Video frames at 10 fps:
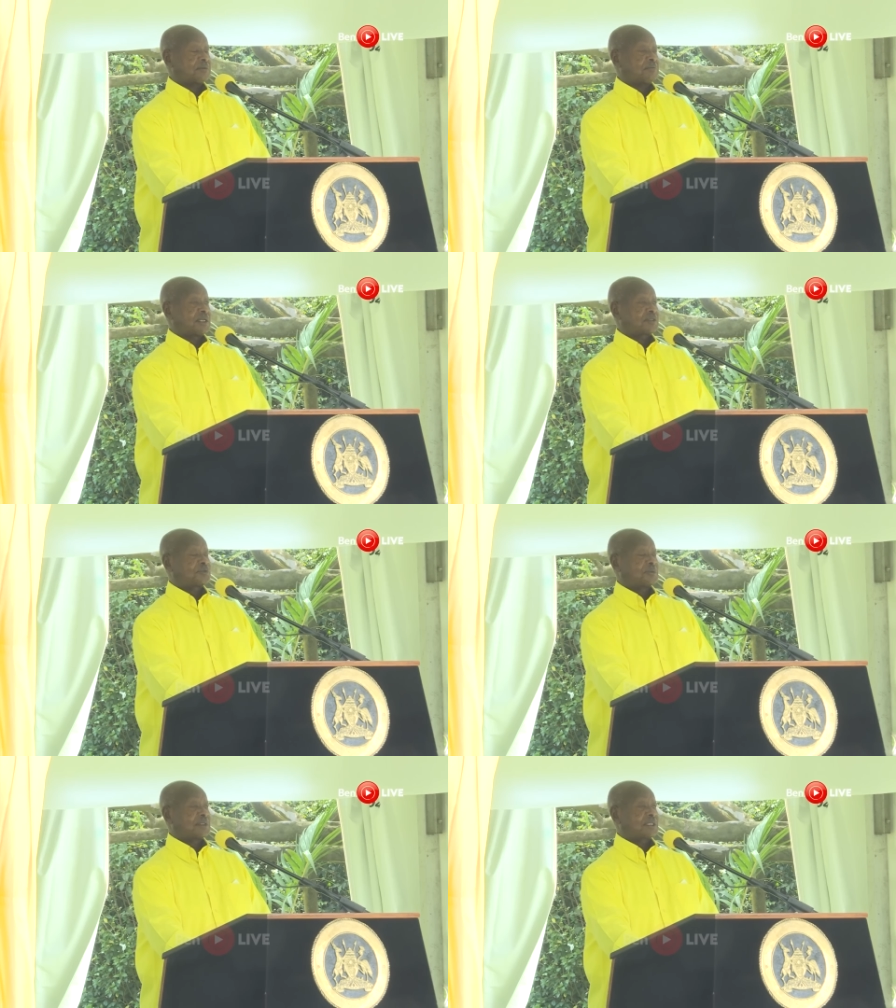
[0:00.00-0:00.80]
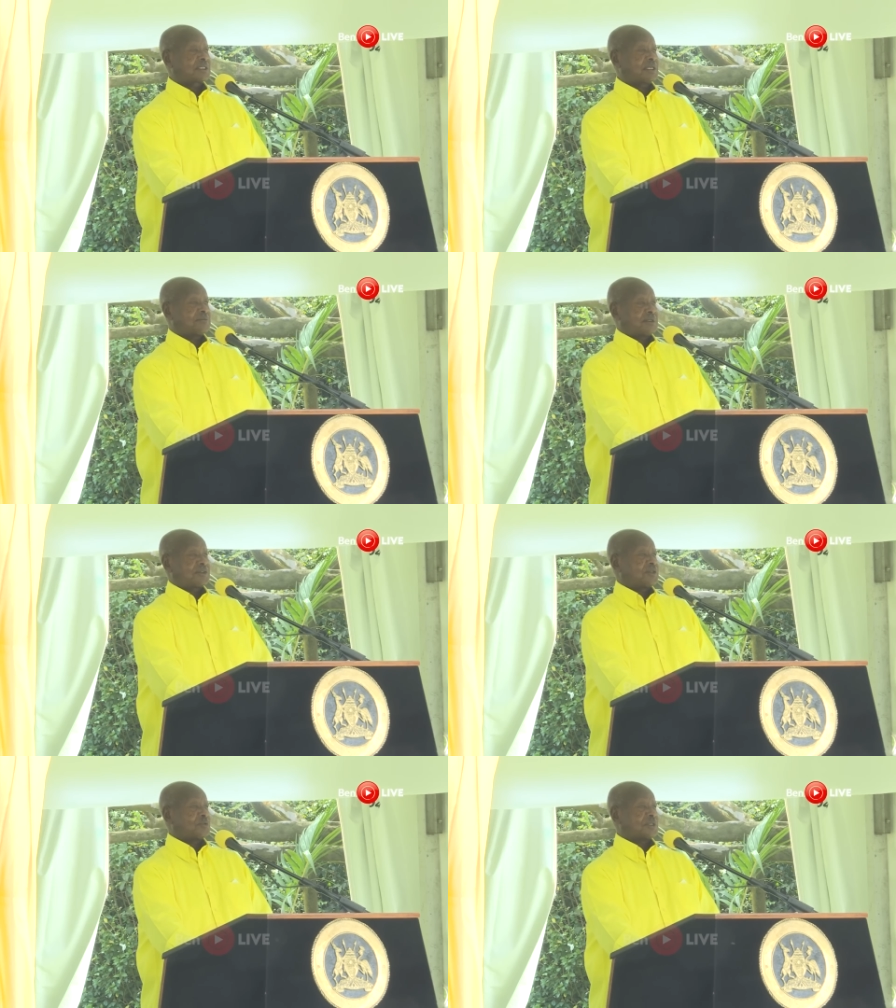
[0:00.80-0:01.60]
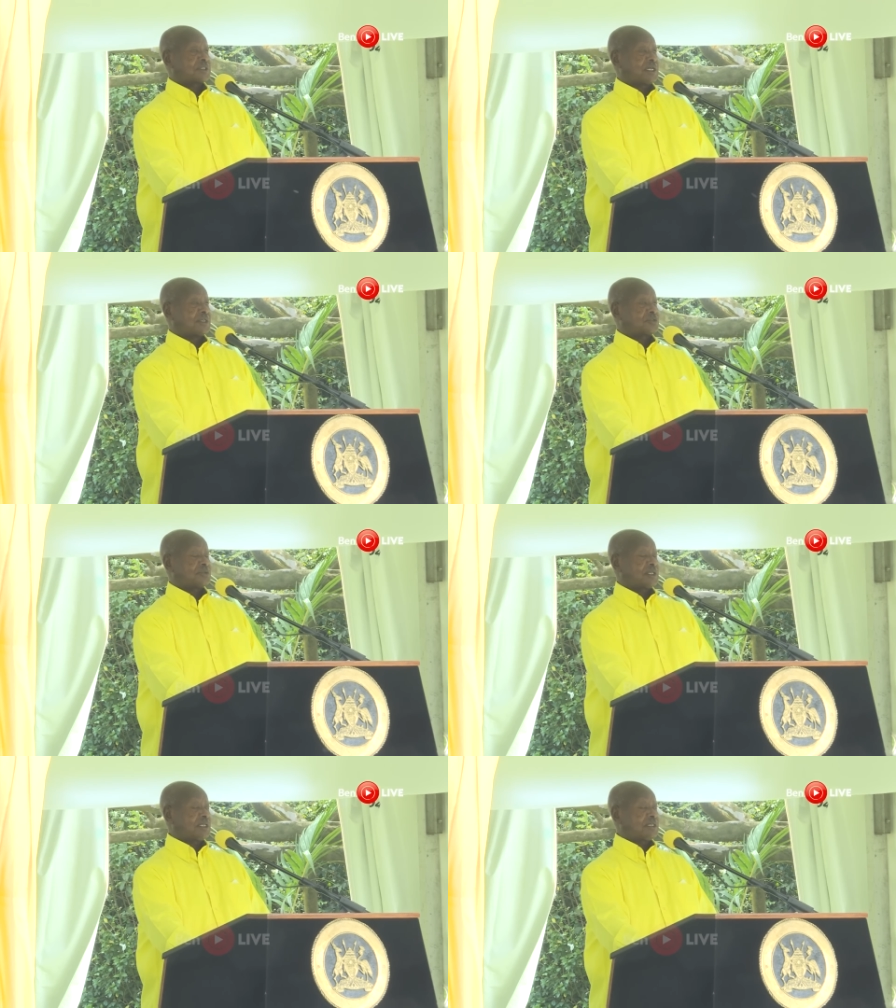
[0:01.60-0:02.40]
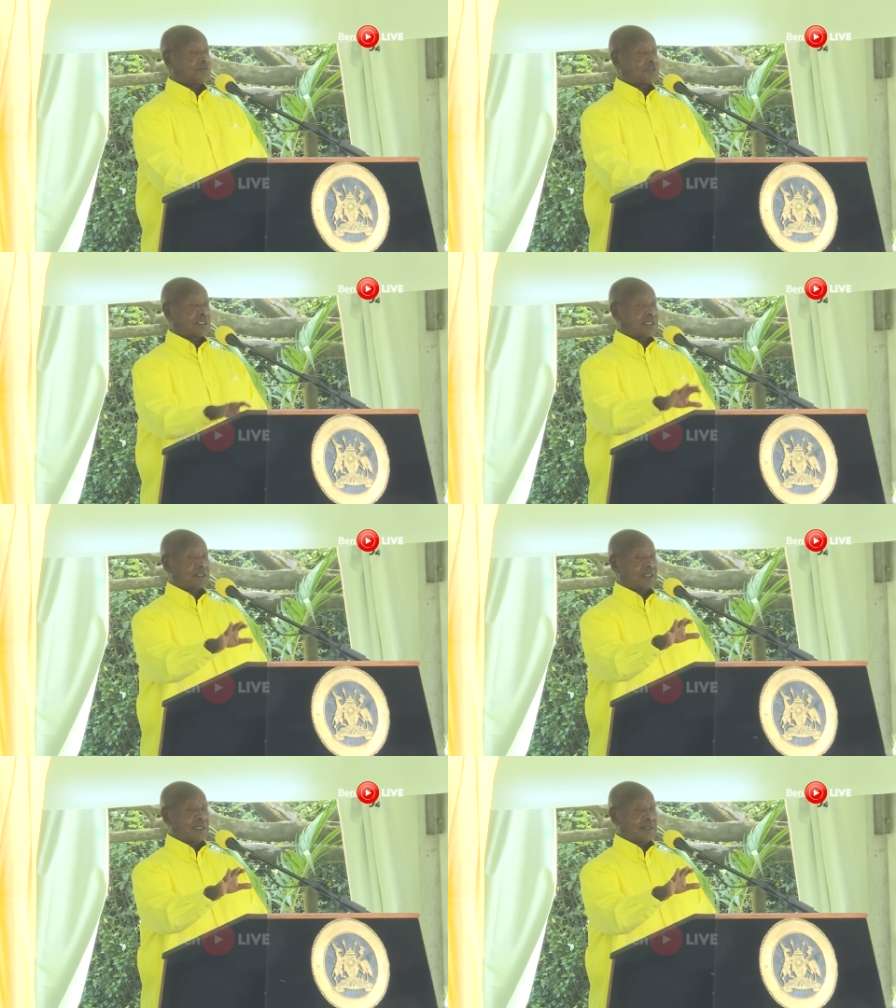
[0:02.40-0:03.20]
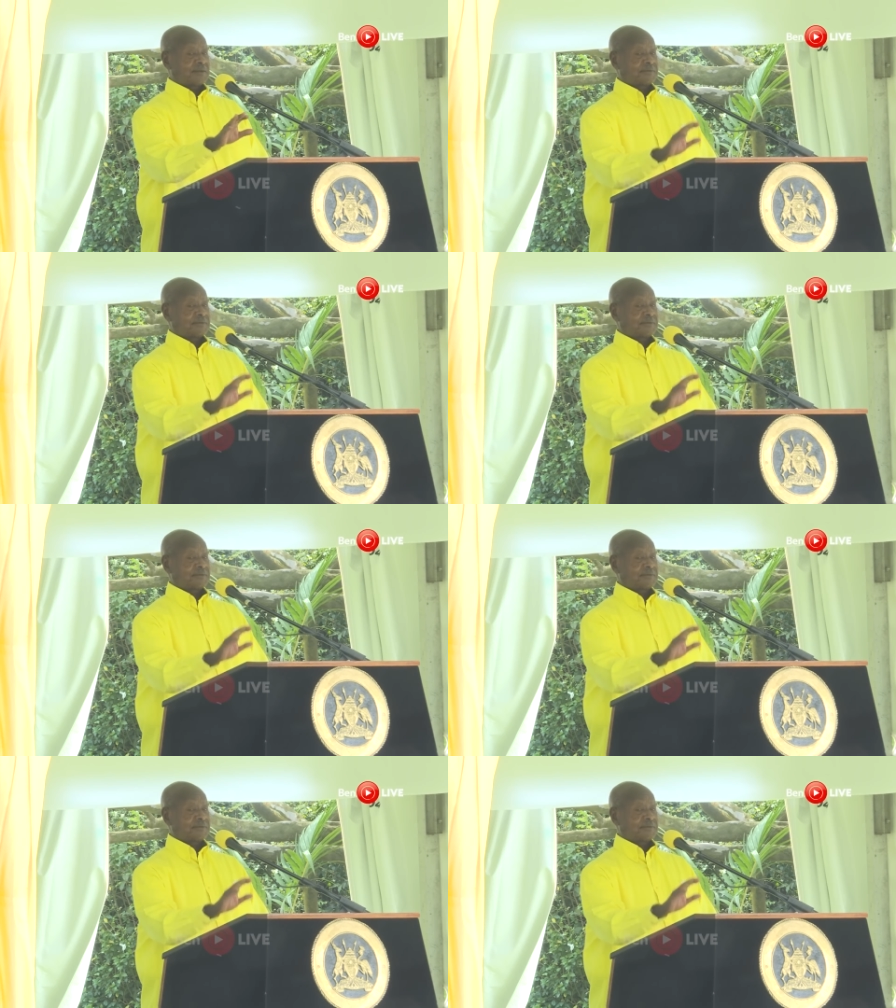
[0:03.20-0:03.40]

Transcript: But from that time, nothing was done. So the ADF stayed there,